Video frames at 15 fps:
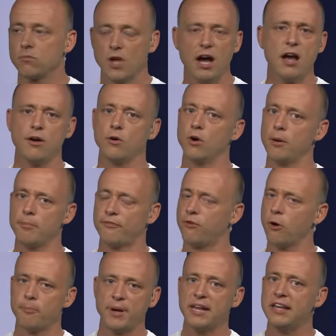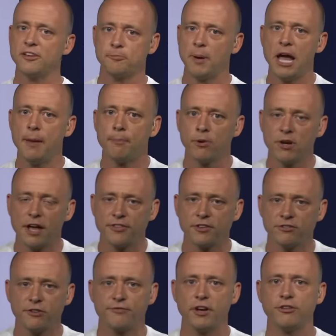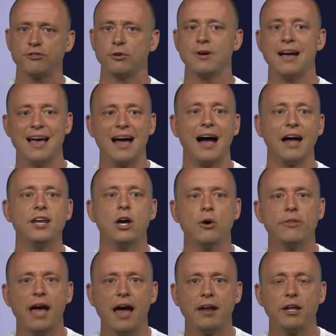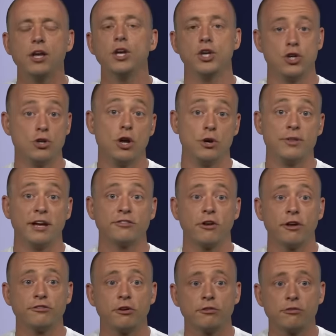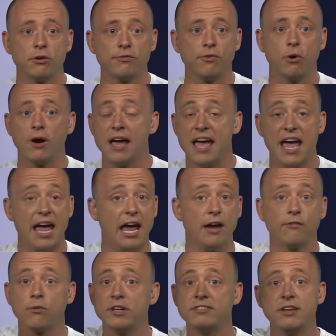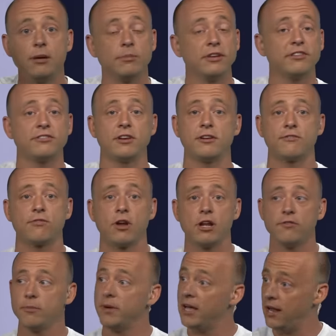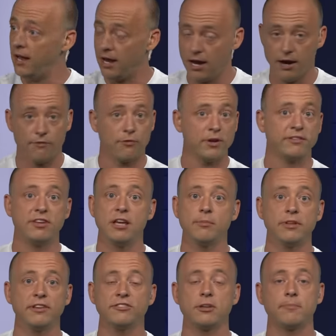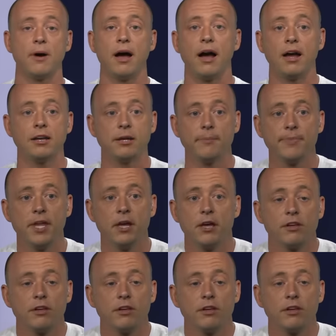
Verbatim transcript: Yeah, when before pen hits paper, nothing's official. I know that. You know who that's also true for? Every team listed in front of them, every team listed behind them.